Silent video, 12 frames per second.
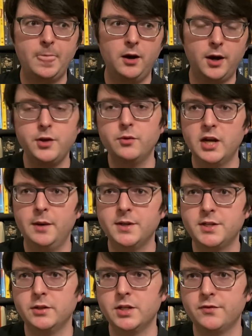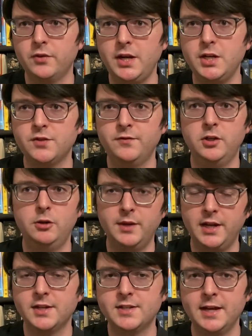audio commentaries for each film, a
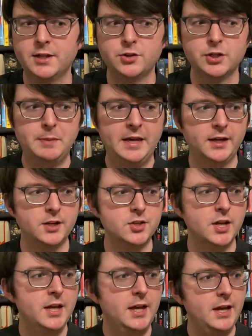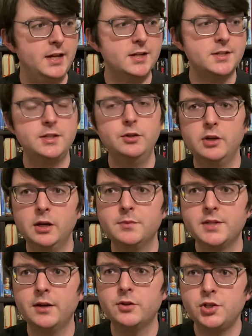nice extras package, and it still comes
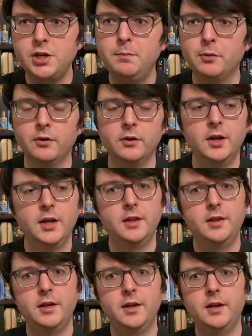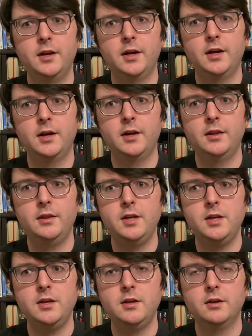out cheaper than
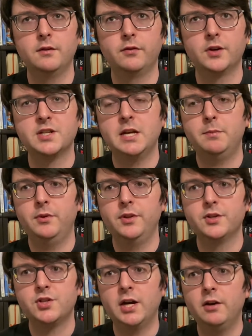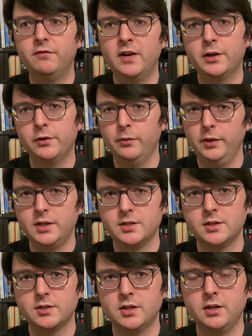for example, the Shout Factory
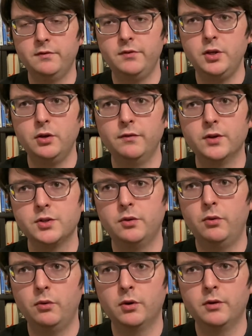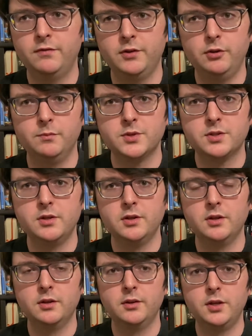releases of the Universal horror films,
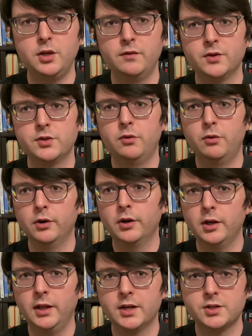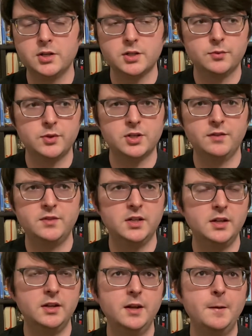the Universal horror collections, which they've
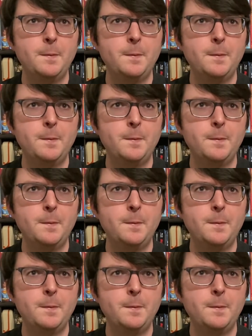done.